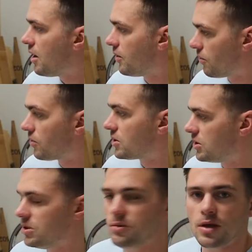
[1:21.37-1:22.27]
In order to
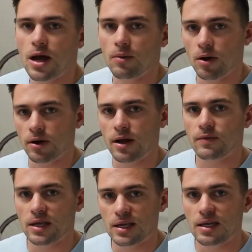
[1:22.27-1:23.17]
do that, we are going to have
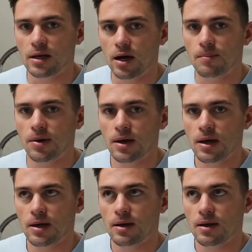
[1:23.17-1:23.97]
to heat up